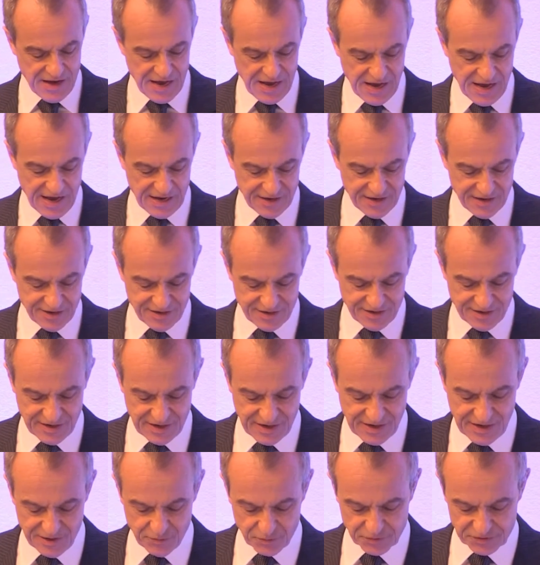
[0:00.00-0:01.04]

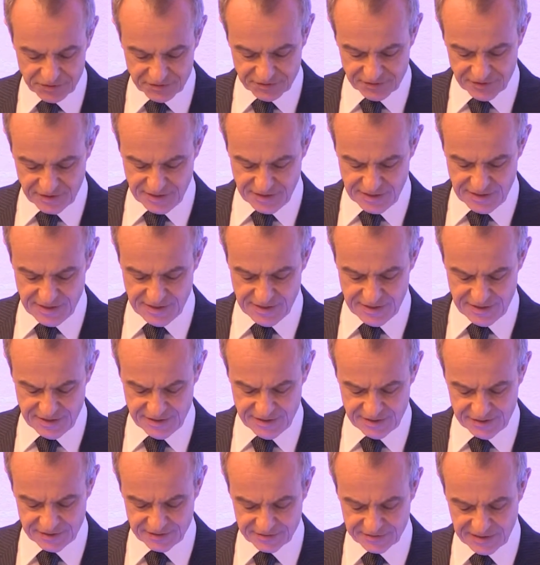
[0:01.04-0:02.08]
I was
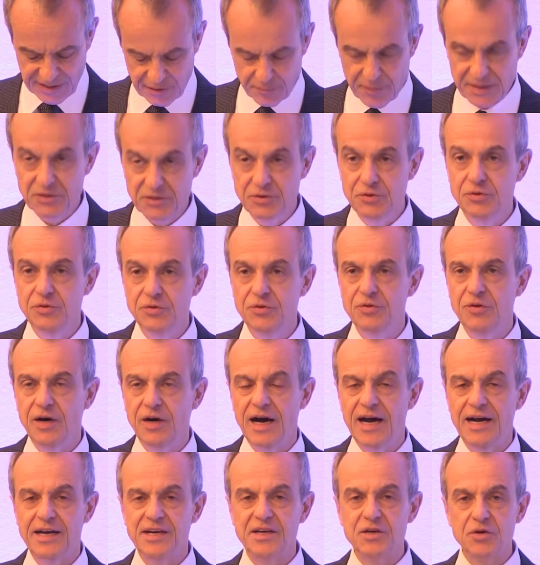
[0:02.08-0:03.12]
struck by two
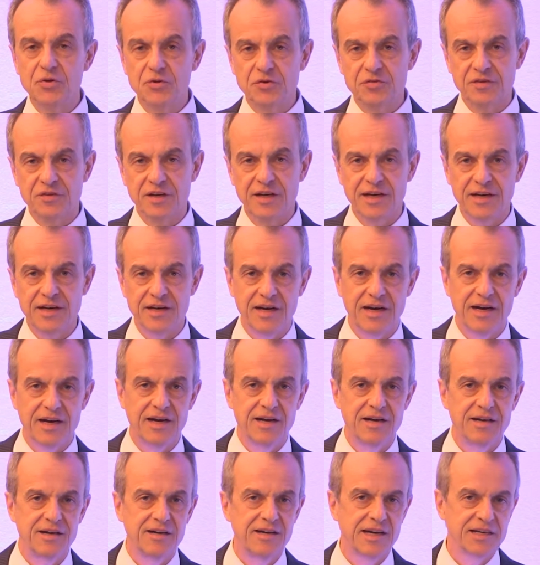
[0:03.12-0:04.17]
news
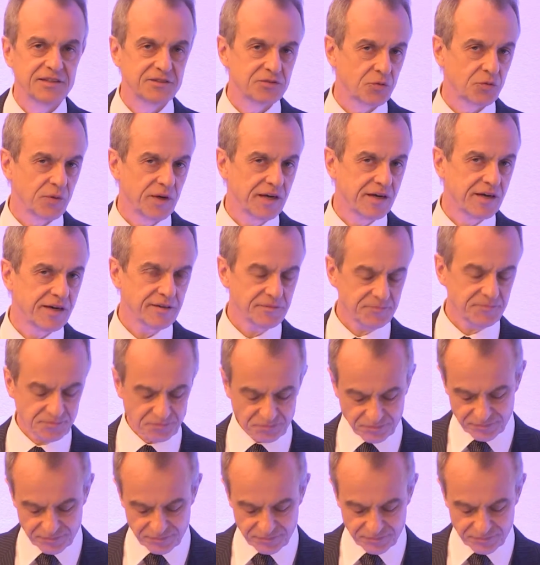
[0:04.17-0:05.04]
last week.